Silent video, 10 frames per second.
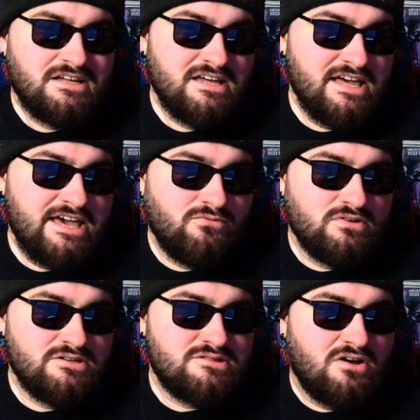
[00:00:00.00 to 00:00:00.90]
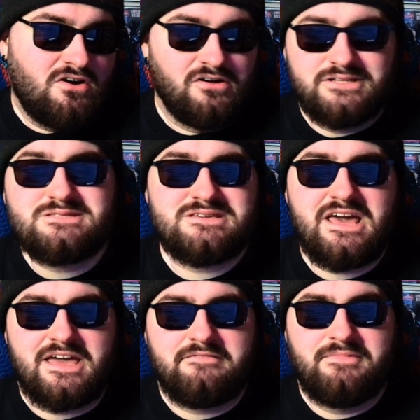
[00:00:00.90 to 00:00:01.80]
it was all the
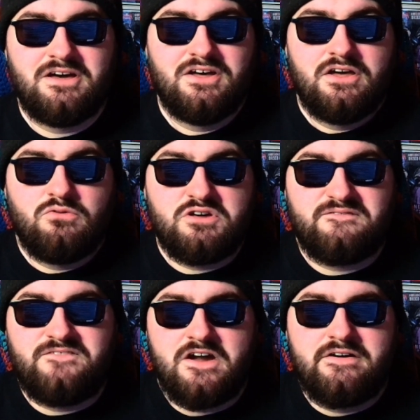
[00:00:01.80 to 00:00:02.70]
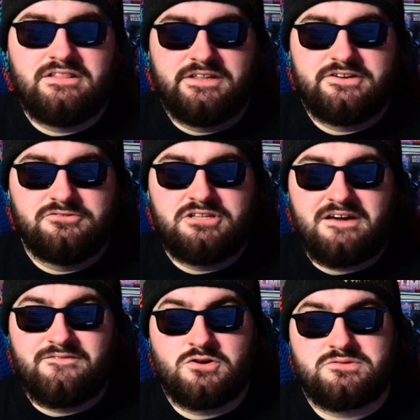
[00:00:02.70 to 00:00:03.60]
same, with very little
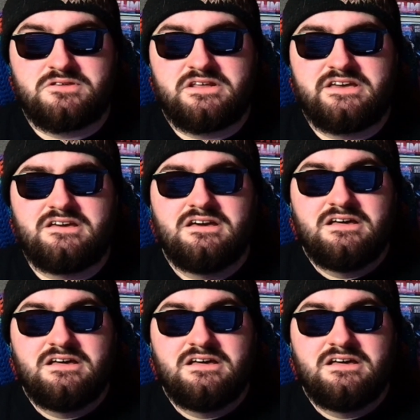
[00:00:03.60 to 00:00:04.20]
diversity